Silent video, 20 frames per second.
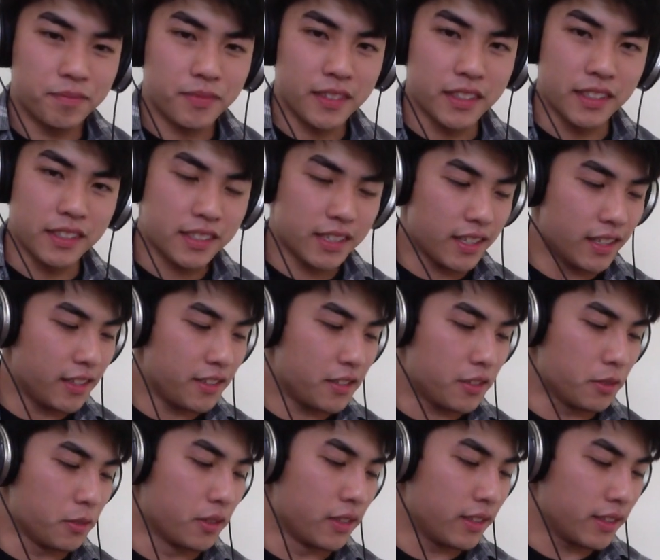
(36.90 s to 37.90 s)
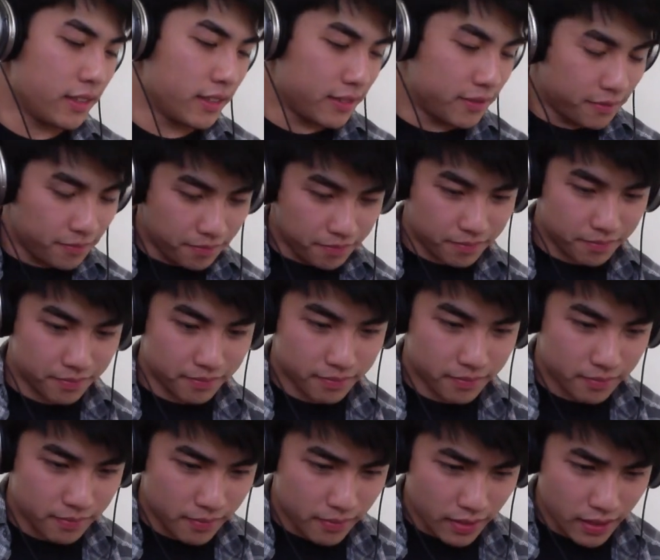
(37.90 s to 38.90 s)
Let's get into it.
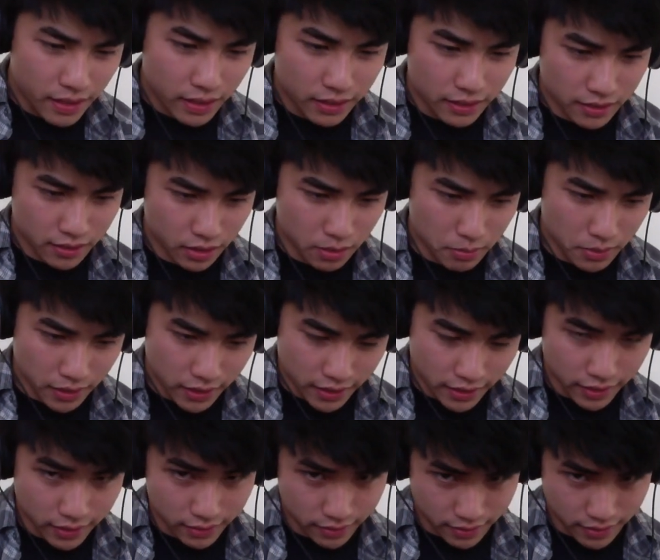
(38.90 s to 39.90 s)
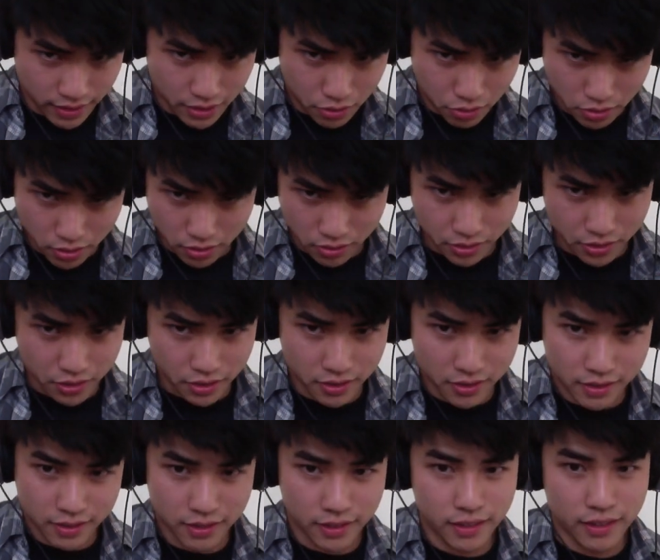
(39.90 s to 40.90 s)
So the beginning intro is
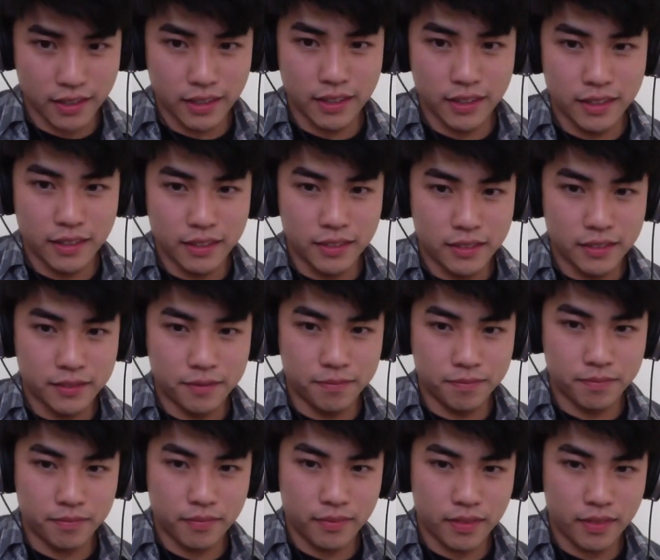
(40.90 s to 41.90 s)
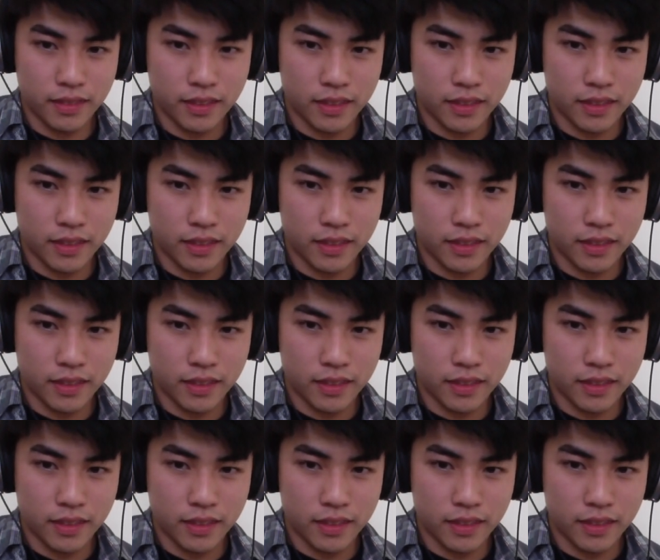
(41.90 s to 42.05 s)
just you